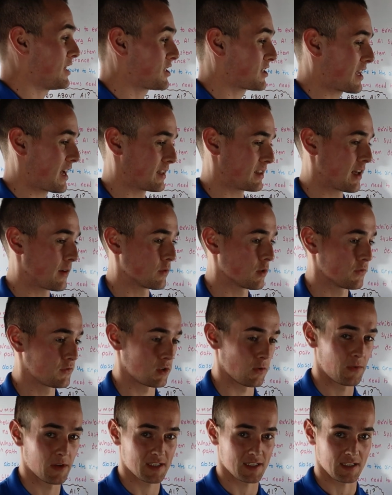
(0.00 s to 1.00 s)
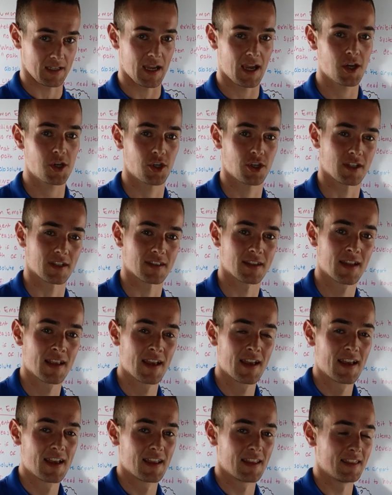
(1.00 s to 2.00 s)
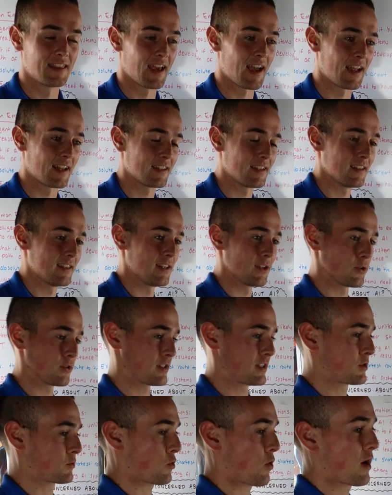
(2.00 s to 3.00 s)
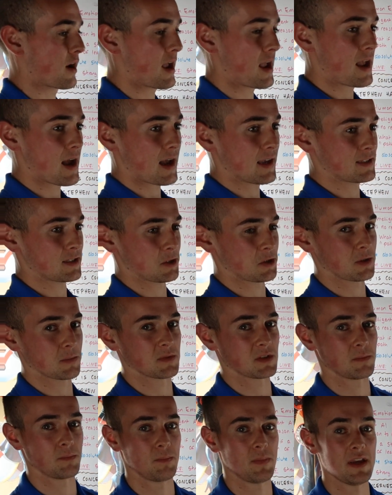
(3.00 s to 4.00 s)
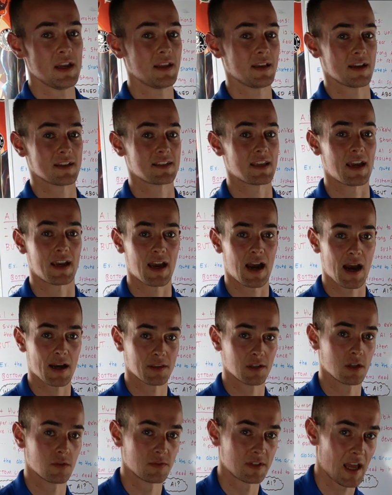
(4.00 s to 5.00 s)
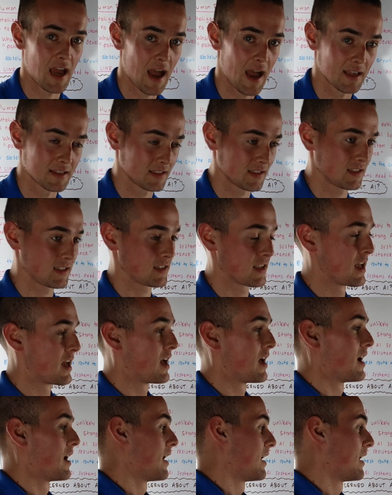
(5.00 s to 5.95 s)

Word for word: reach that level of sophistication that there's strong AI systems beating us at cognitive tasks.